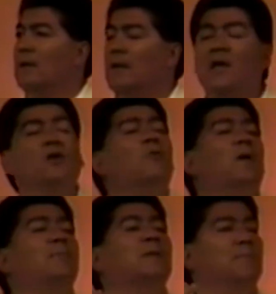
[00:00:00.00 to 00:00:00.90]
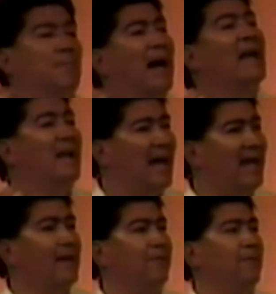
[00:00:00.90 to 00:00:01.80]
Interrupt my
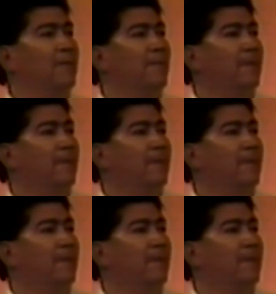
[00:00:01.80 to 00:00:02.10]
life